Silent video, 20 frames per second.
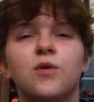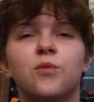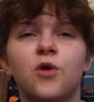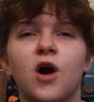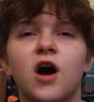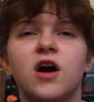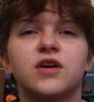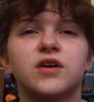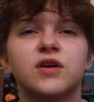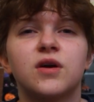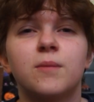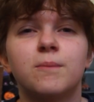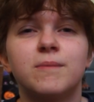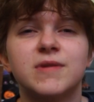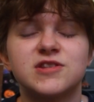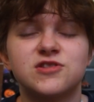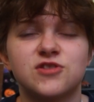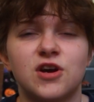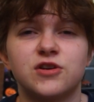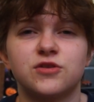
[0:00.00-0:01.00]
at work
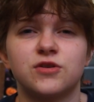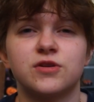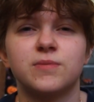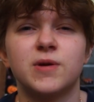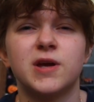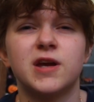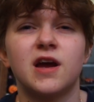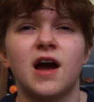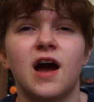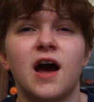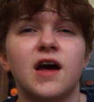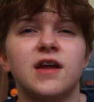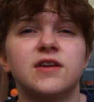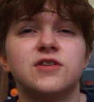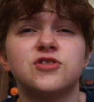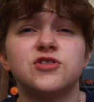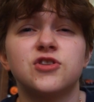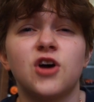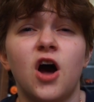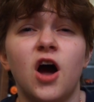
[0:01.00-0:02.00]
misgendering me,
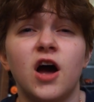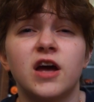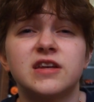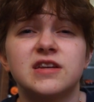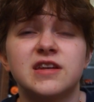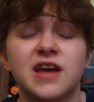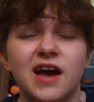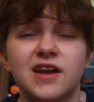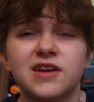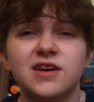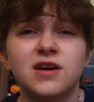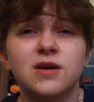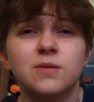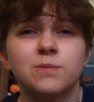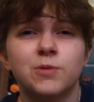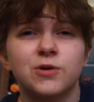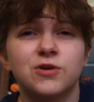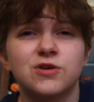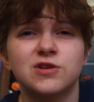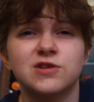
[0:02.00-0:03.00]
and I get it
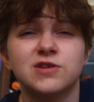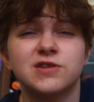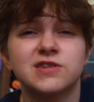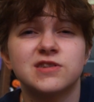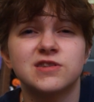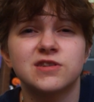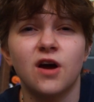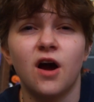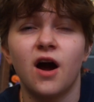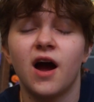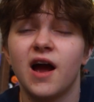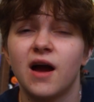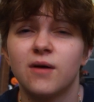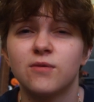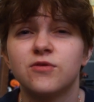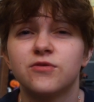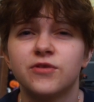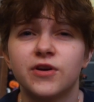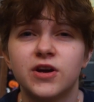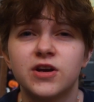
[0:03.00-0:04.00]
because I have
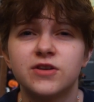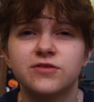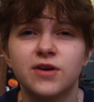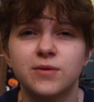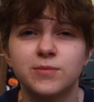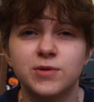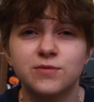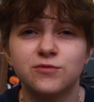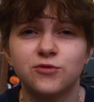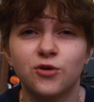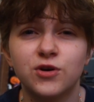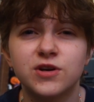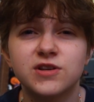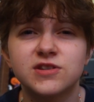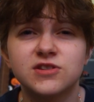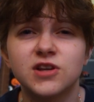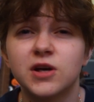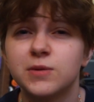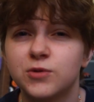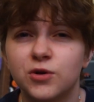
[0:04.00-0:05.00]
a very feminine
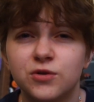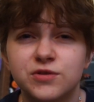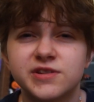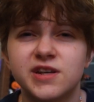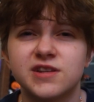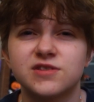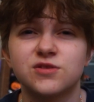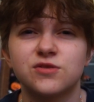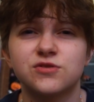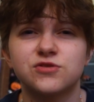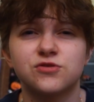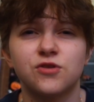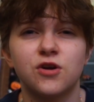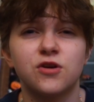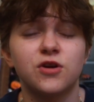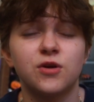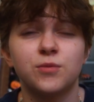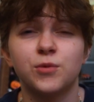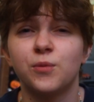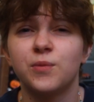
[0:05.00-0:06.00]
voice. I'm not on
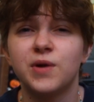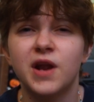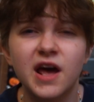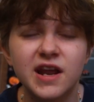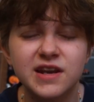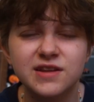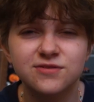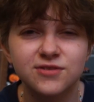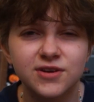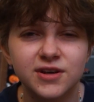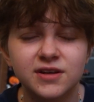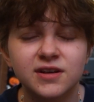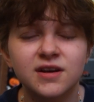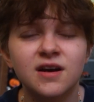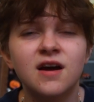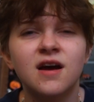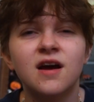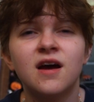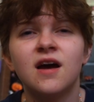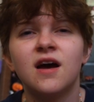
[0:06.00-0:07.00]
testosterone, I'm not on anything.
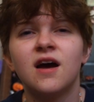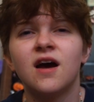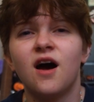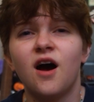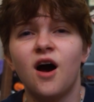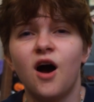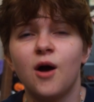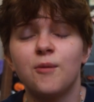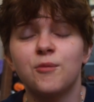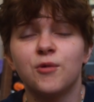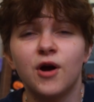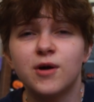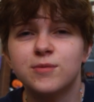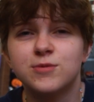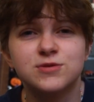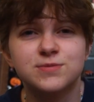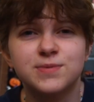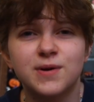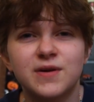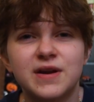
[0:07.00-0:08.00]
I'm not
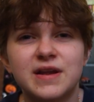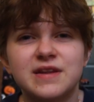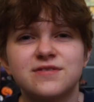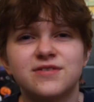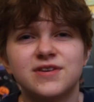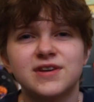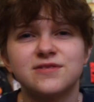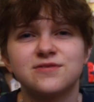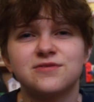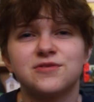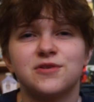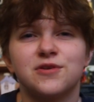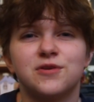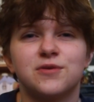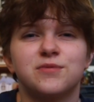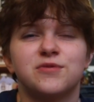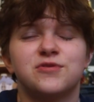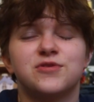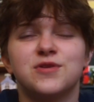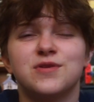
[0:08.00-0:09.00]
able to be on anything for
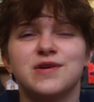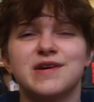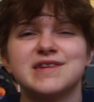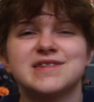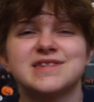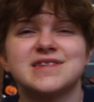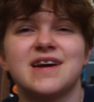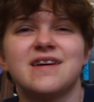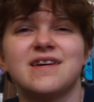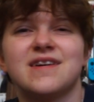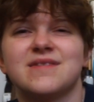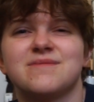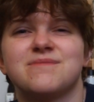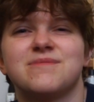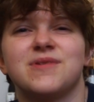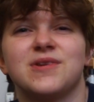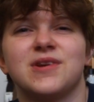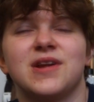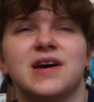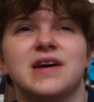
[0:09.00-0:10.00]
a few years yet,
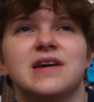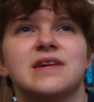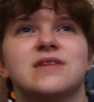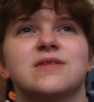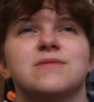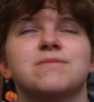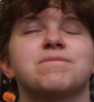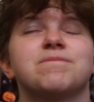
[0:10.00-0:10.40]
but like,